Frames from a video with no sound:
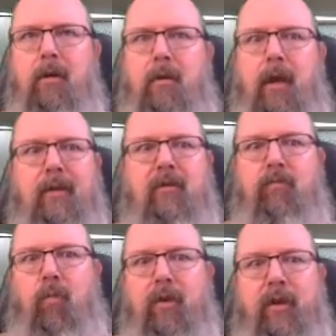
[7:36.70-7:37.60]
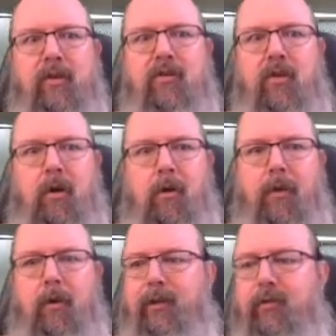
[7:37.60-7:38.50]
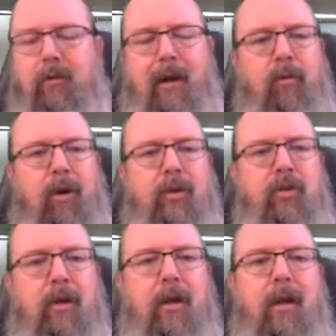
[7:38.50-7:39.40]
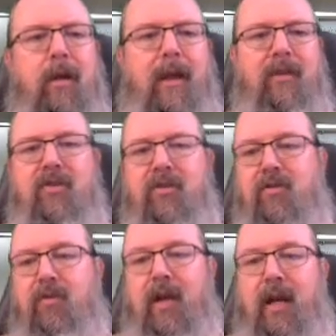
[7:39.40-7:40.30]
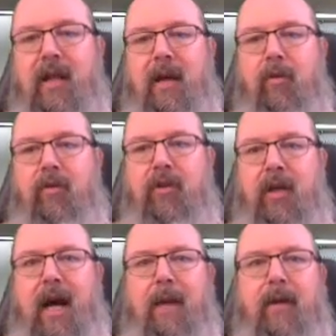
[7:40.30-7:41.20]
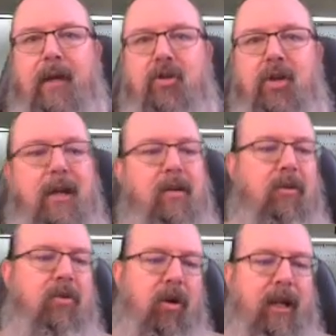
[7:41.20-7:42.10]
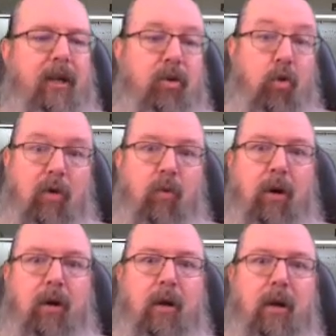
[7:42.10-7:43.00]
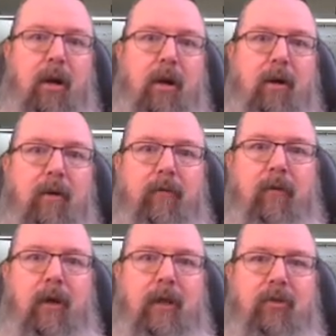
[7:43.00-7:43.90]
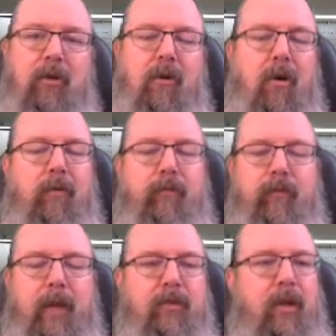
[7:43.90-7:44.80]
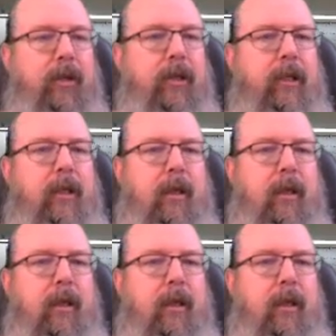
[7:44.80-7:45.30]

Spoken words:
that's more than just unauthorized collaboration. That's just letting that person copy and cheat, and they're turning in your work for his or her own. That's not good.